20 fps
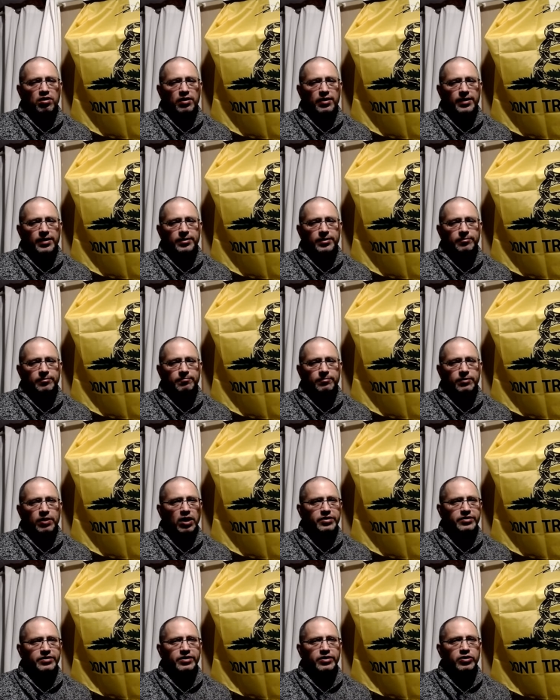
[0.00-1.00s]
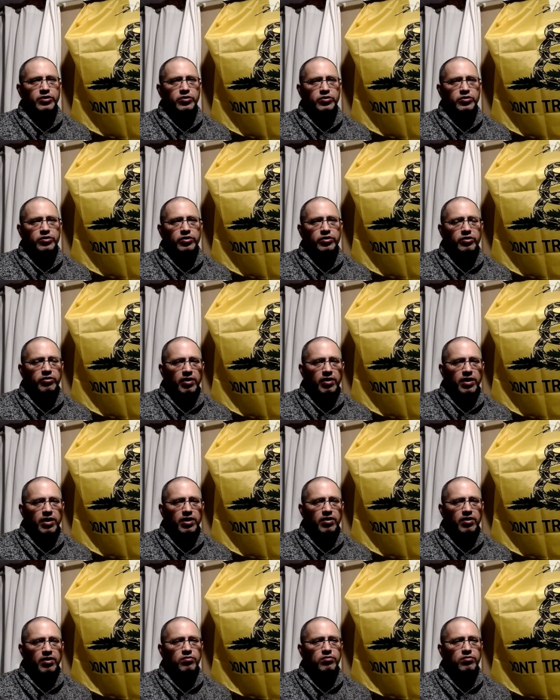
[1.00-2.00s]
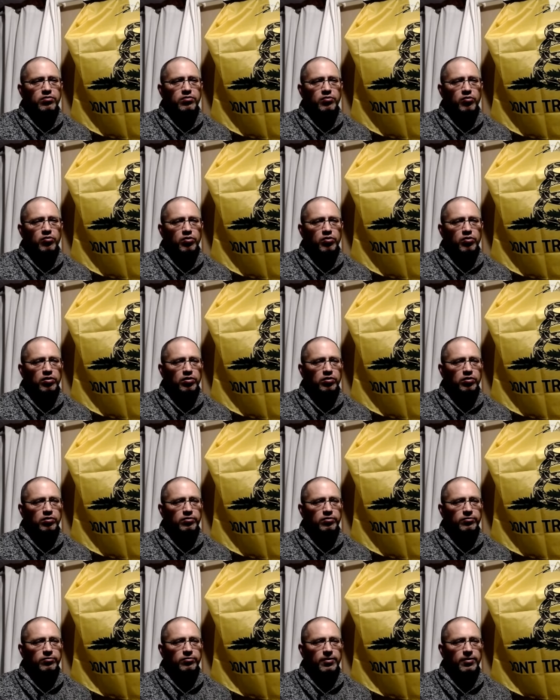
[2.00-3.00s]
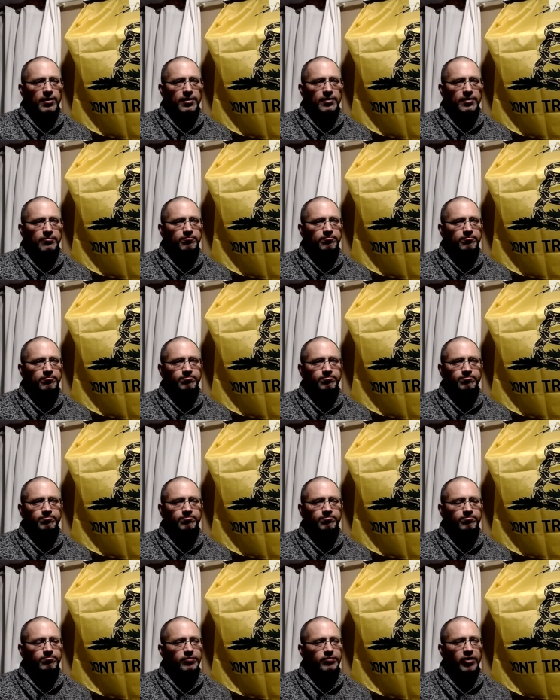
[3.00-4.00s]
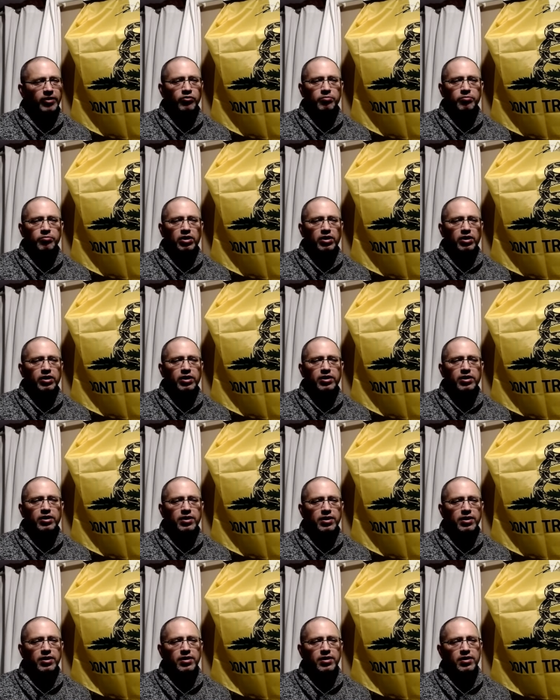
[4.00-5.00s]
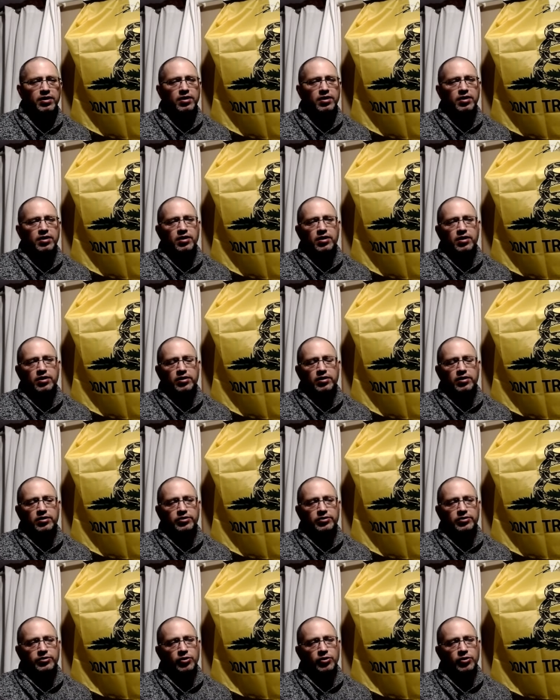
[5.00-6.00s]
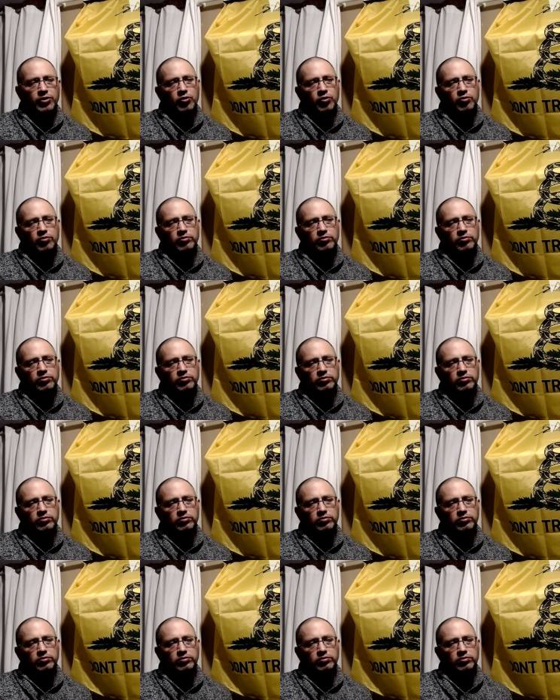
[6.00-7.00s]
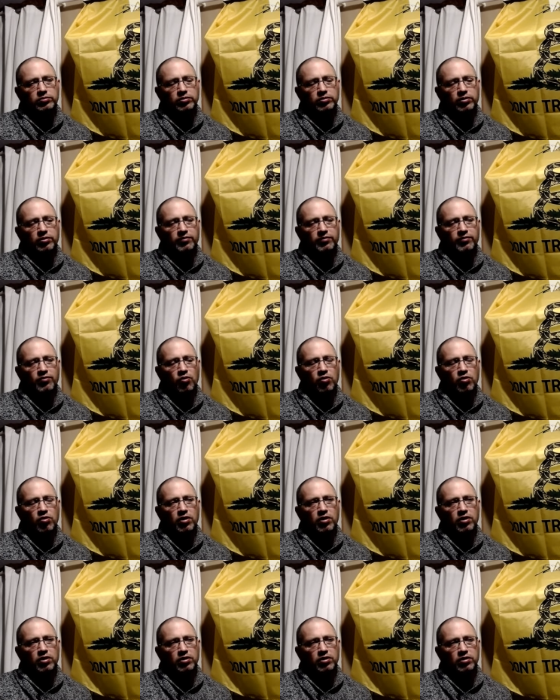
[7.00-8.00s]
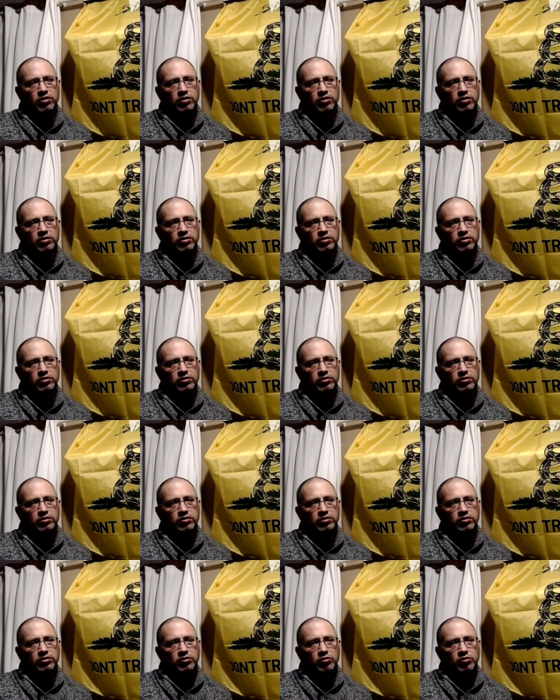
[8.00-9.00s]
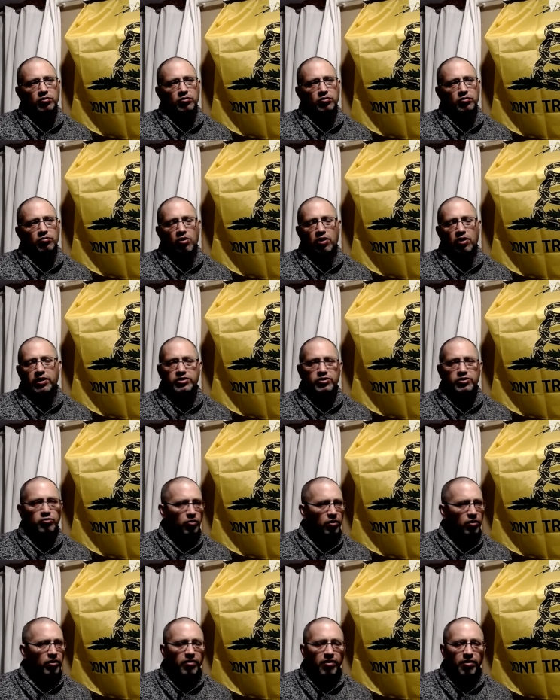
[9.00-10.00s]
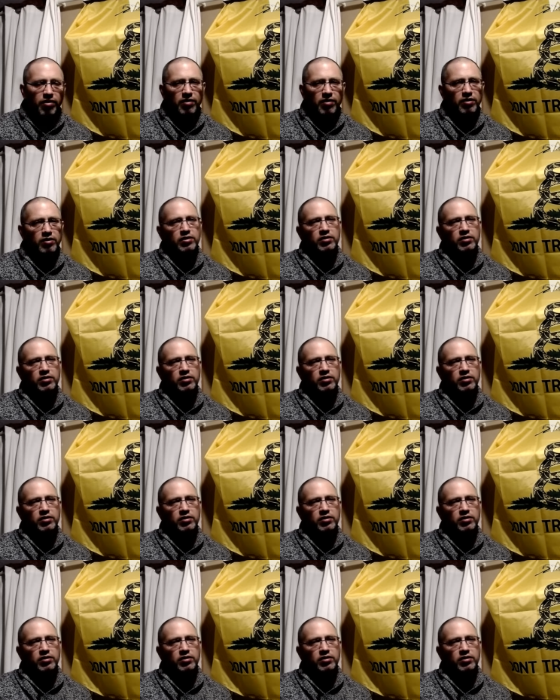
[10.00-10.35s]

um, constitutionally right now or um, even politically. So, for what it's worth,